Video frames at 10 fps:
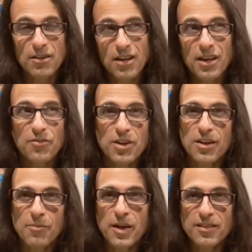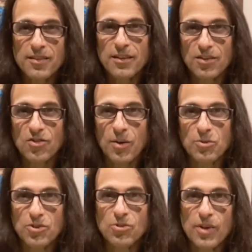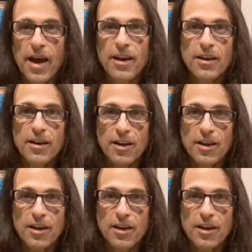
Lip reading: even into my teens, I would do that